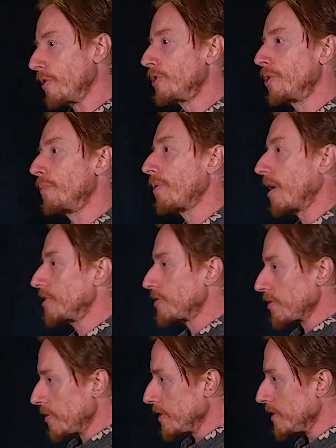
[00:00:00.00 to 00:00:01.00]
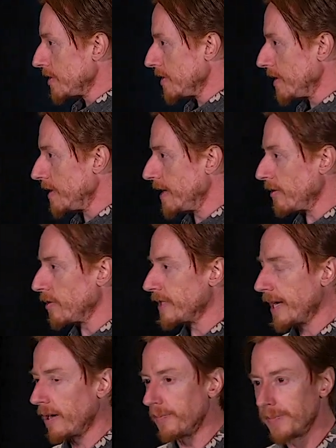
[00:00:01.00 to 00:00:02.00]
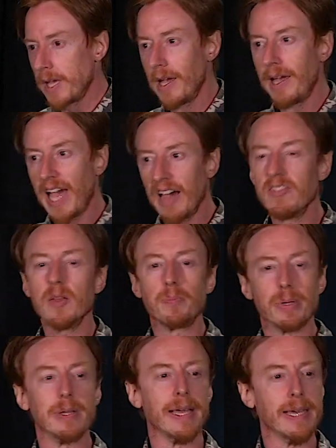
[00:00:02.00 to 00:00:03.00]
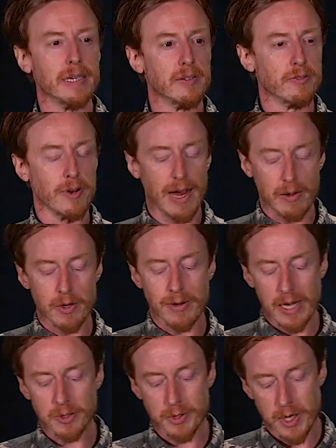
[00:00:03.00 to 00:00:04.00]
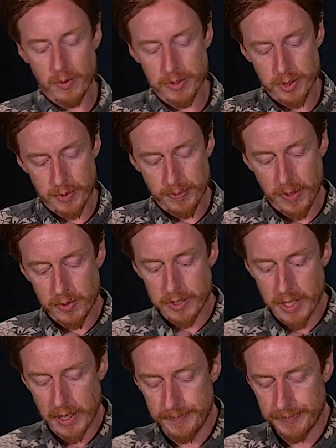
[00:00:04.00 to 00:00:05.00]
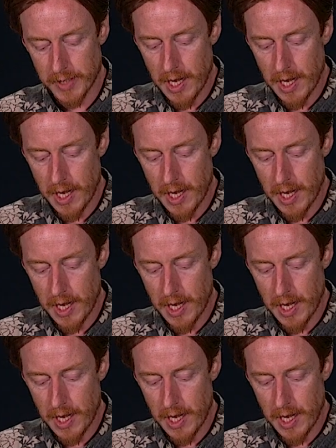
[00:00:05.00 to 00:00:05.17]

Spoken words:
or you do broad searches and then narrow down. Have a plan for how you're actually going to approach that.